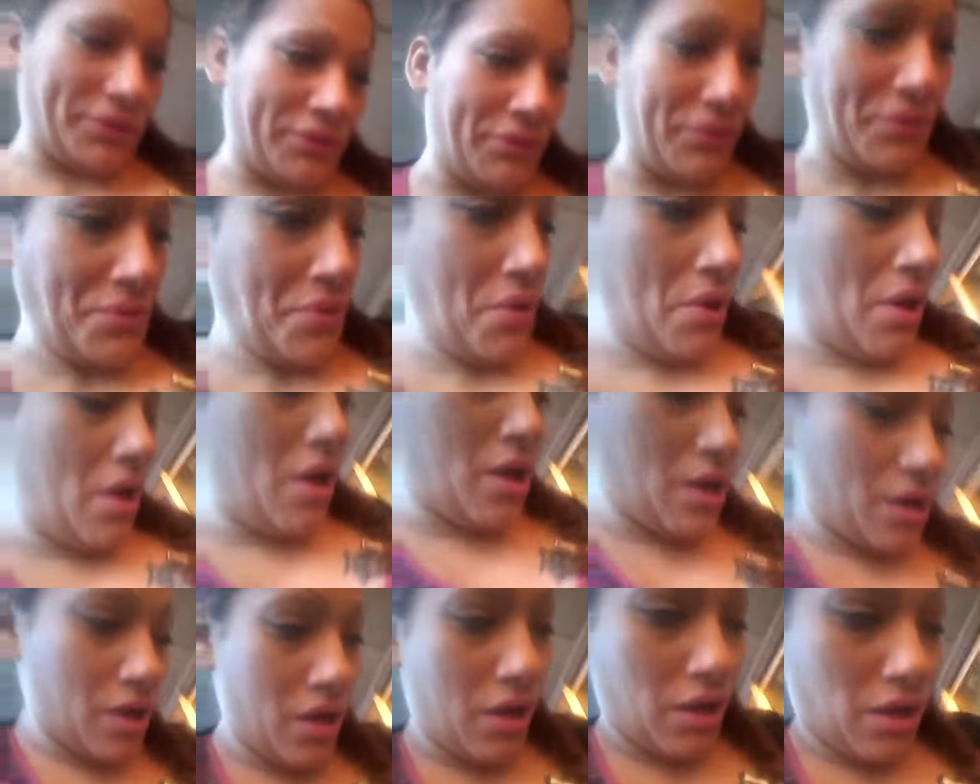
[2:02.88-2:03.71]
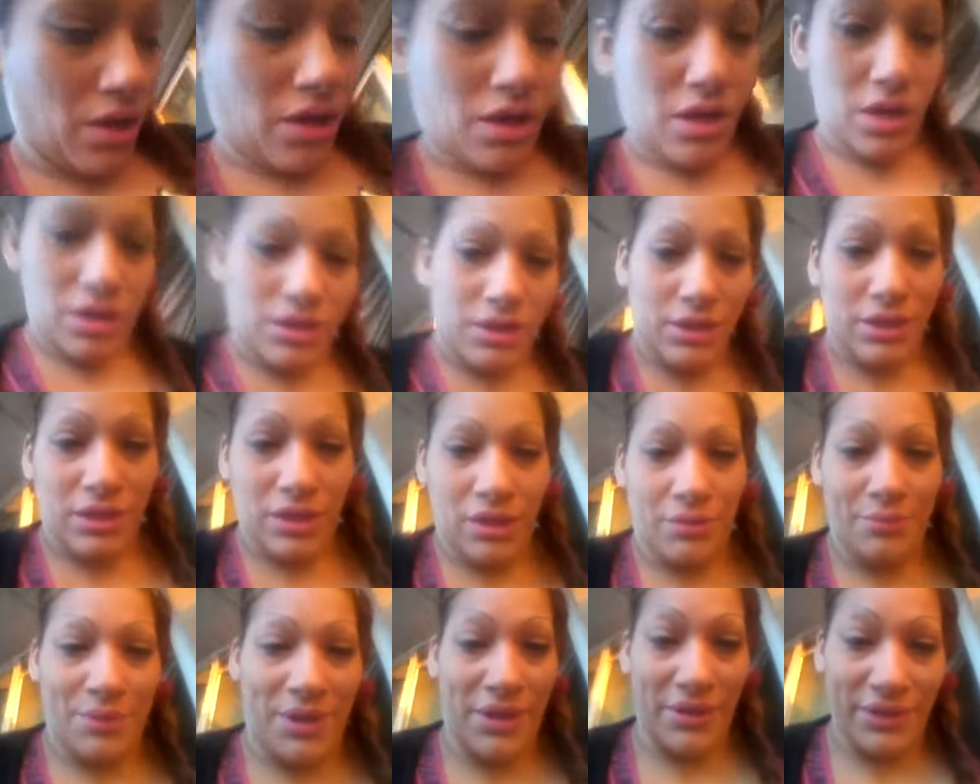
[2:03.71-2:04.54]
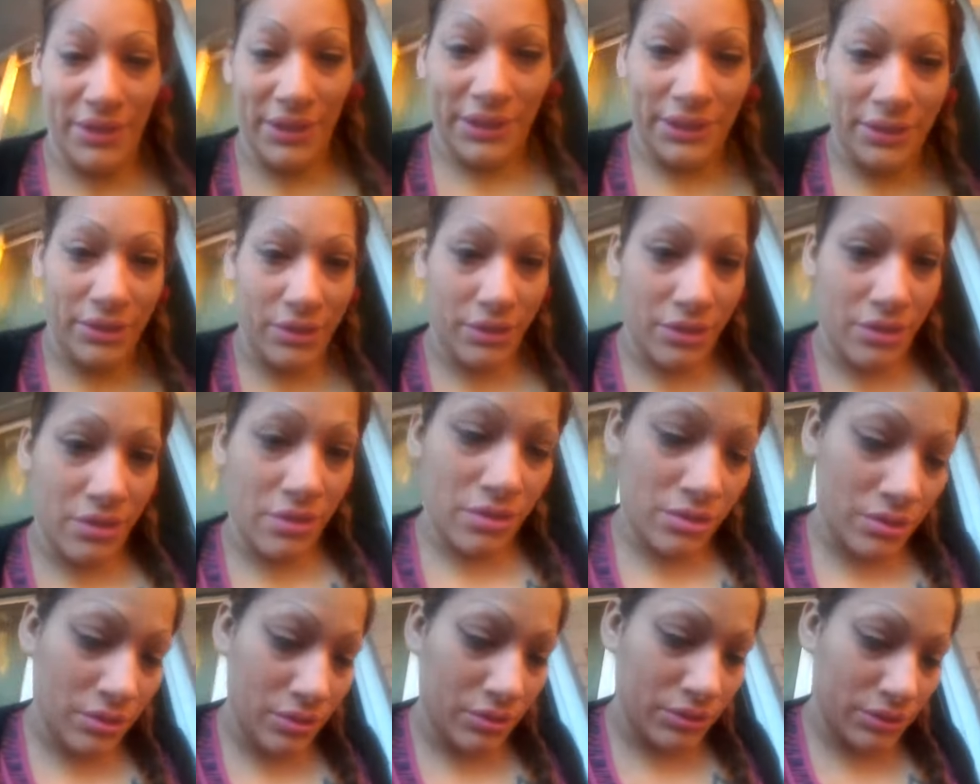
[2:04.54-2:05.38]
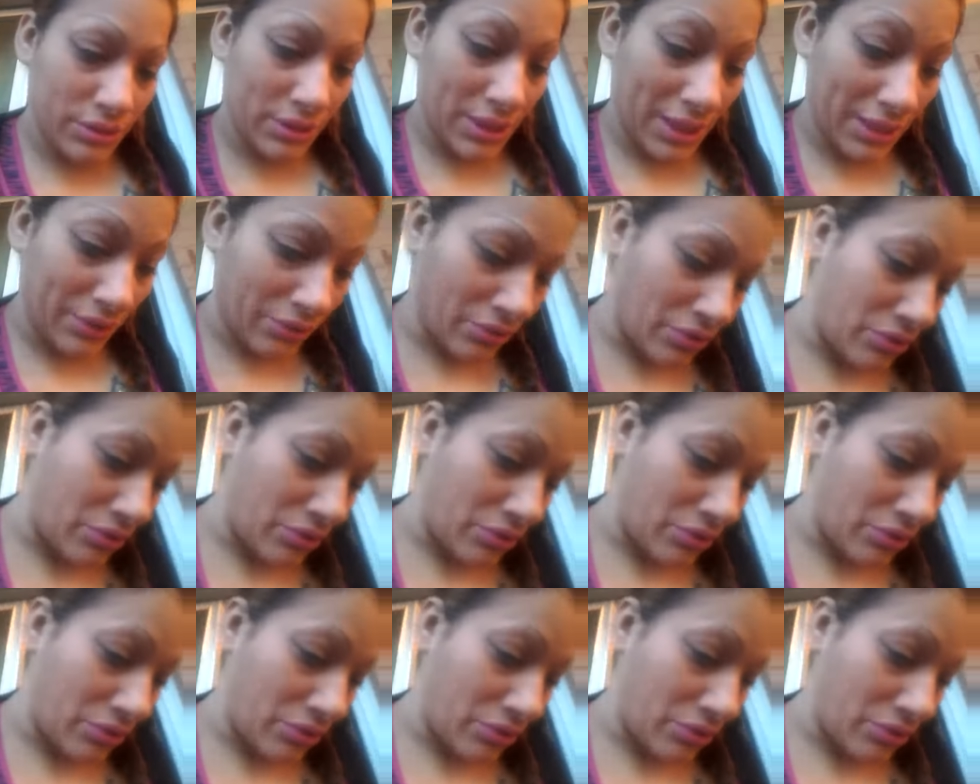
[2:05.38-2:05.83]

you. Come out here, it's kind of